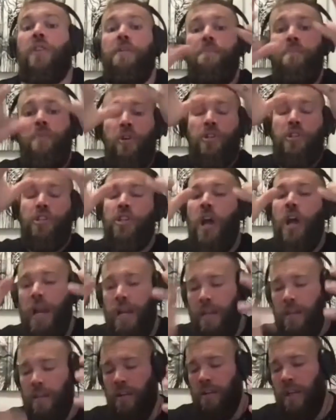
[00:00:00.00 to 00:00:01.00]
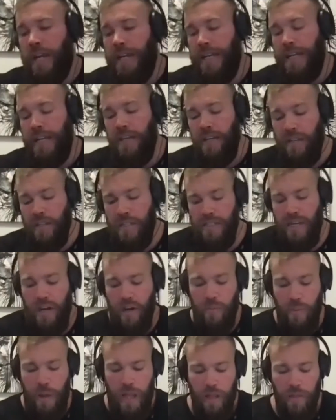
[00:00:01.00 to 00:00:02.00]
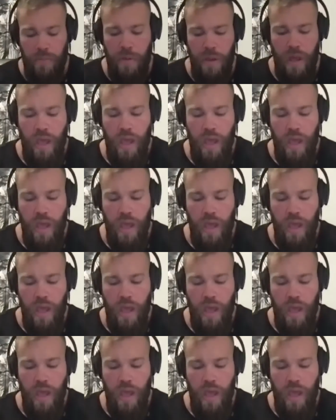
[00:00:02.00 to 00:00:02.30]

inputs shining their light into the cerebellum